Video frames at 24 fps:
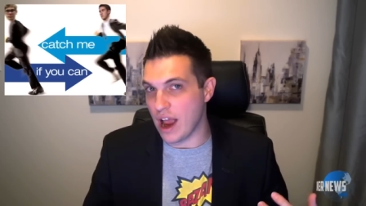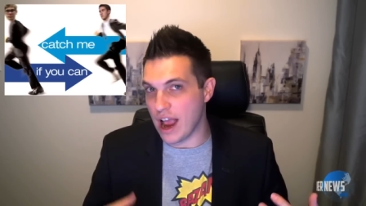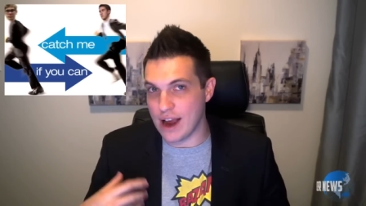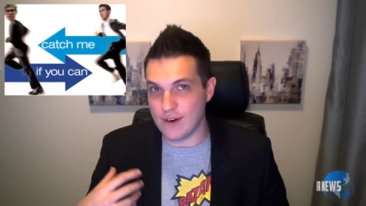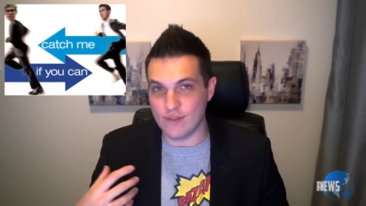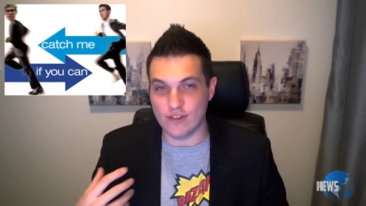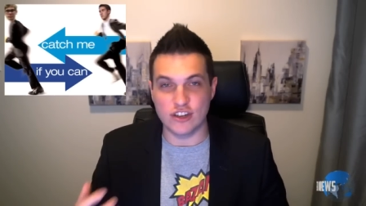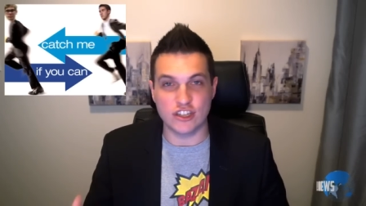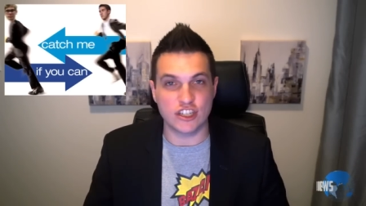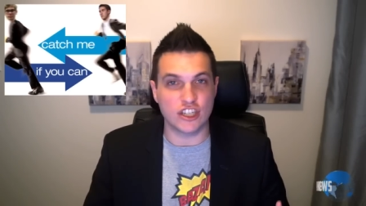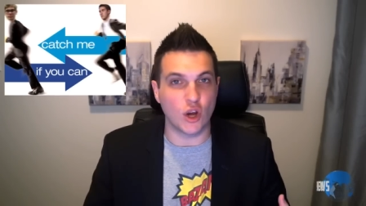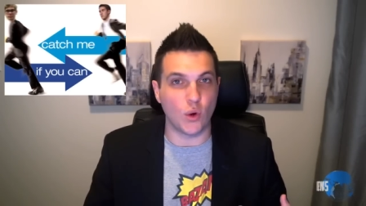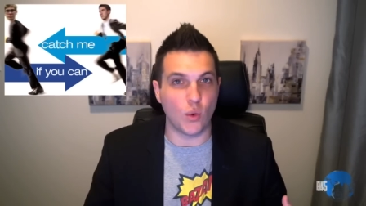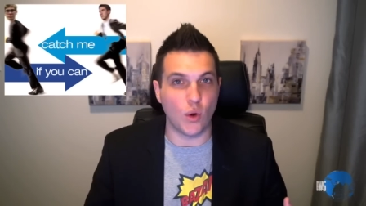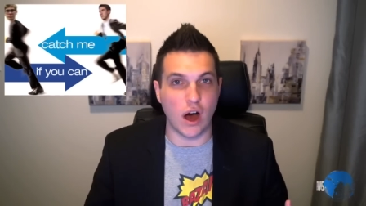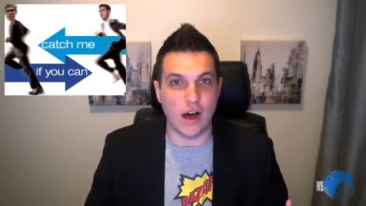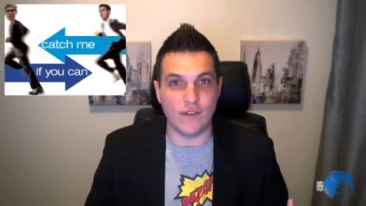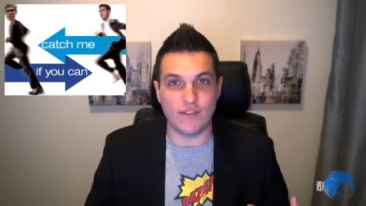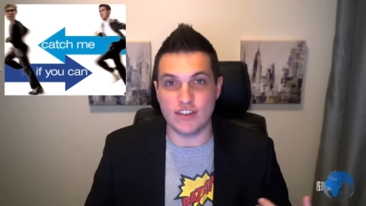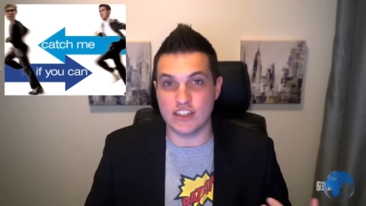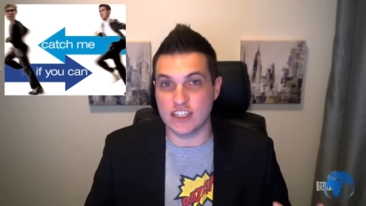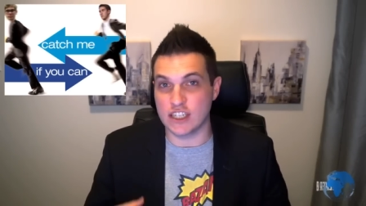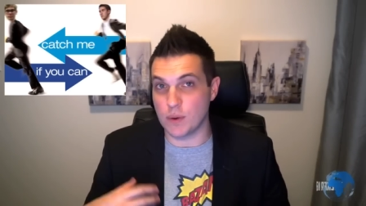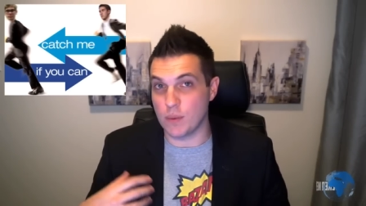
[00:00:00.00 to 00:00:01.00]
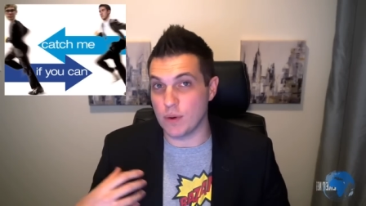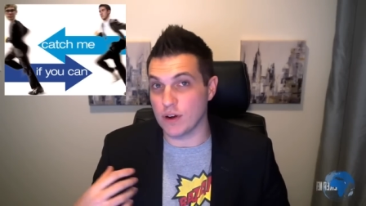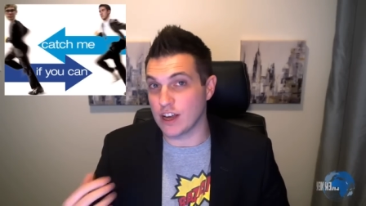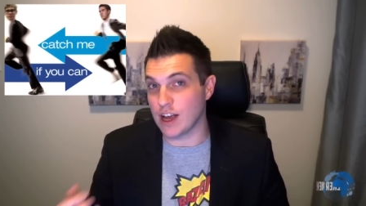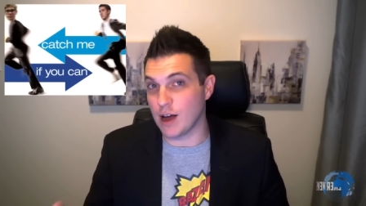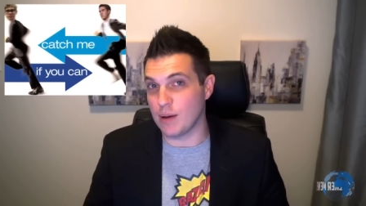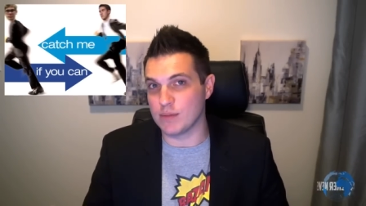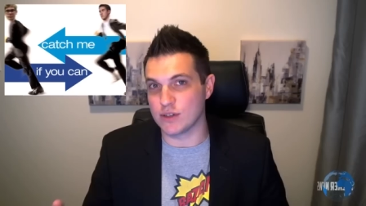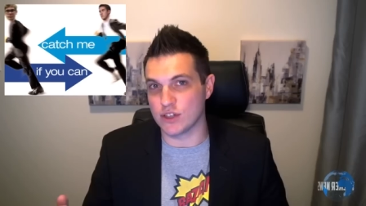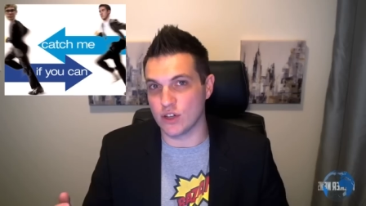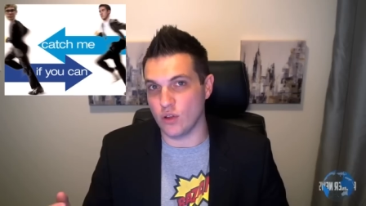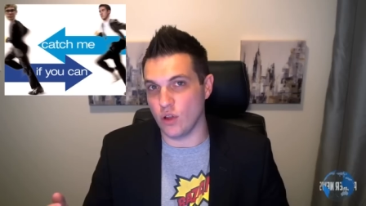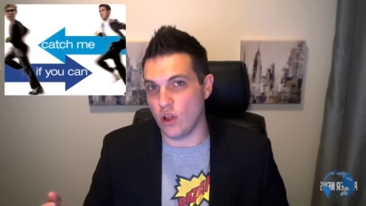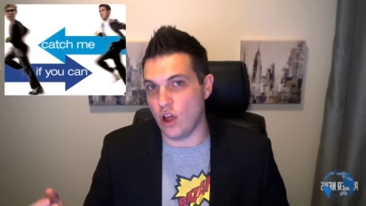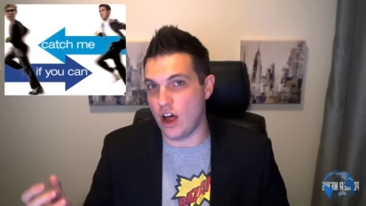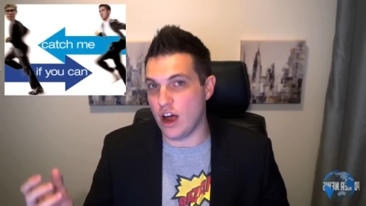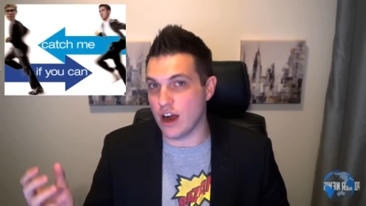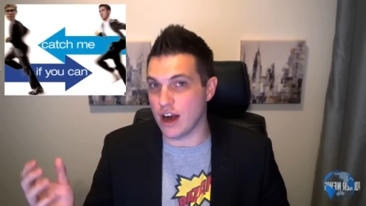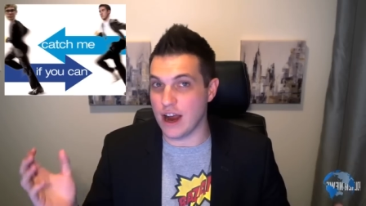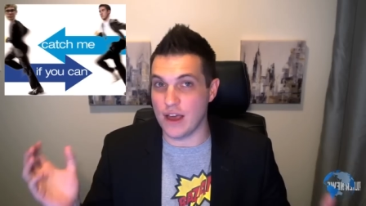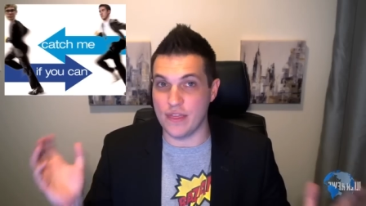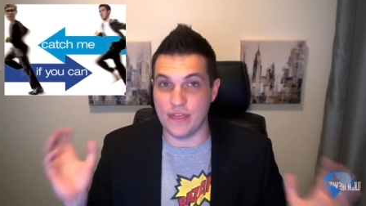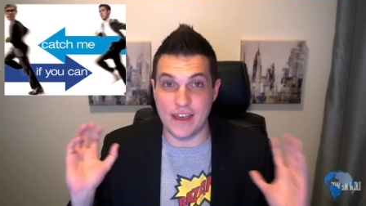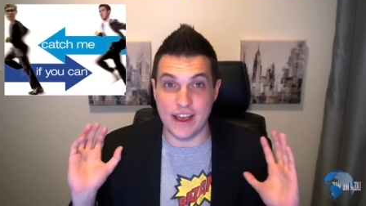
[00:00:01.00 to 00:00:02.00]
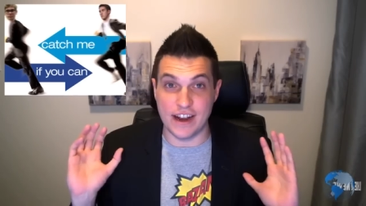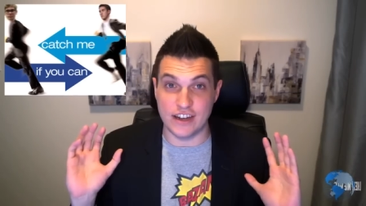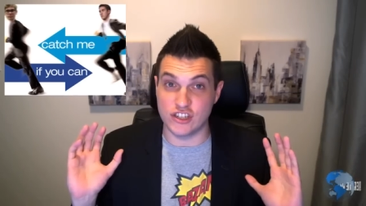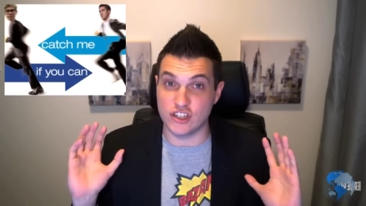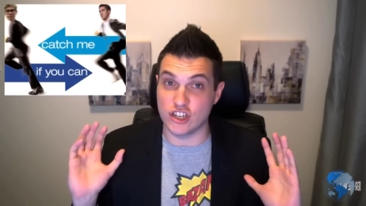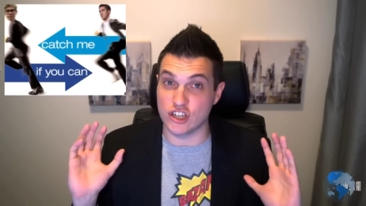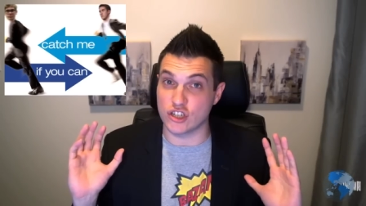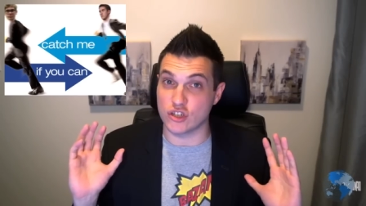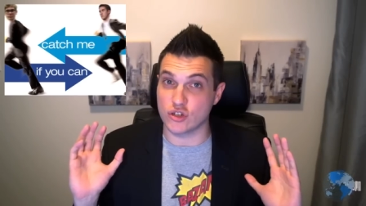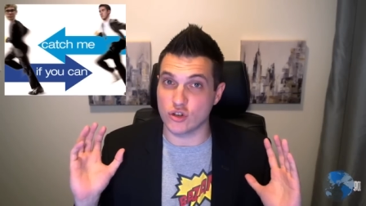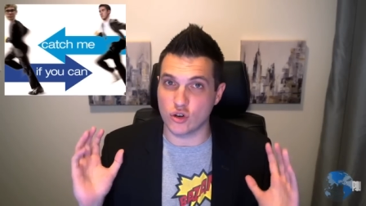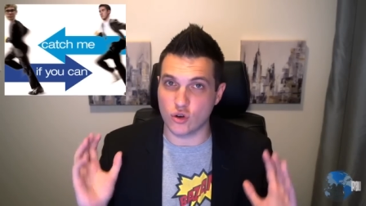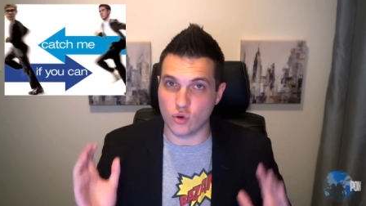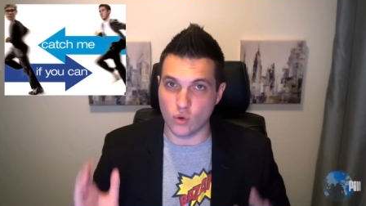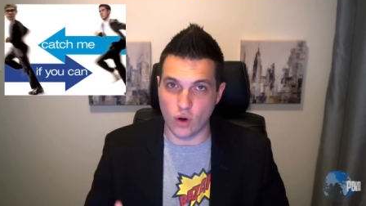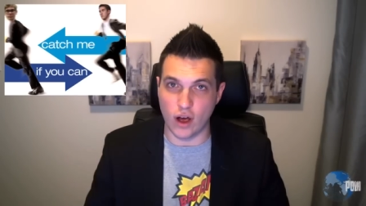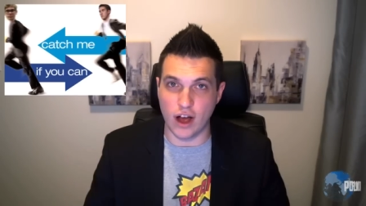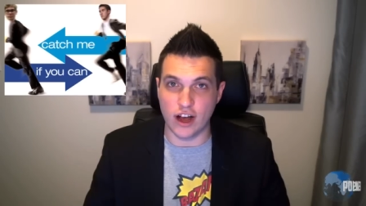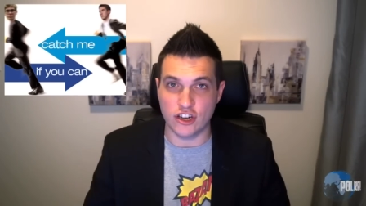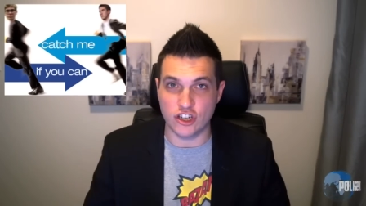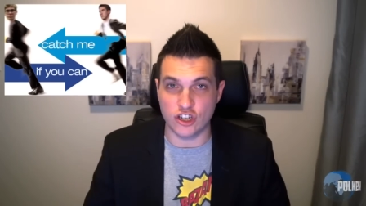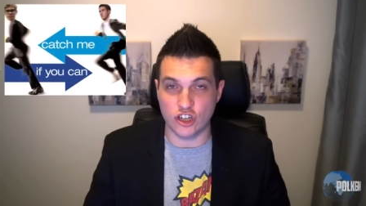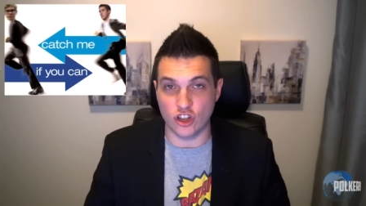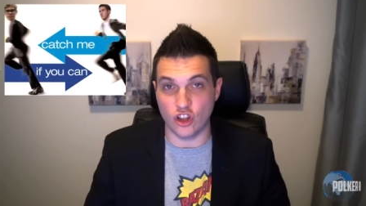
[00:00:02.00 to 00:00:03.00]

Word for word: every so often someone comes along and they just crush.